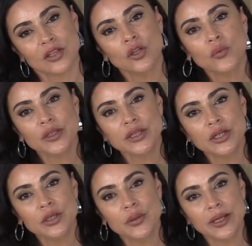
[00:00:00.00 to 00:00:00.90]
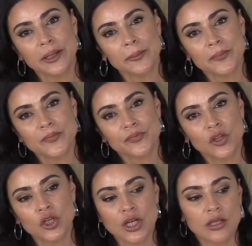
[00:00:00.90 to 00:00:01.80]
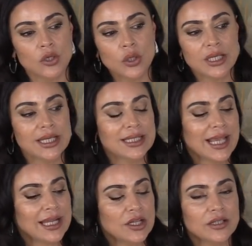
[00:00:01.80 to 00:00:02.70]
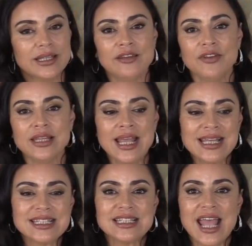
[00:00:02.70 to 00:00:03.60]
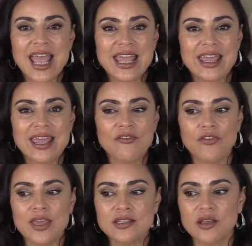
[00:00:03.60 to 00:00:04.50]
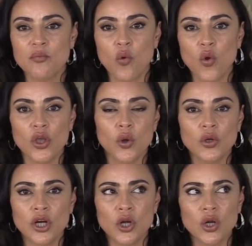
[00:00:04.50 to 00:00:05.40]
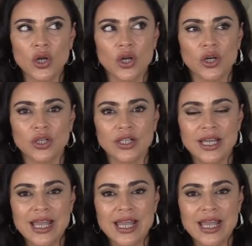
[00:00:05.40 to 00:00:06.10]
Look what they're doing. Your kid cannot even say if he's a boy or a girl.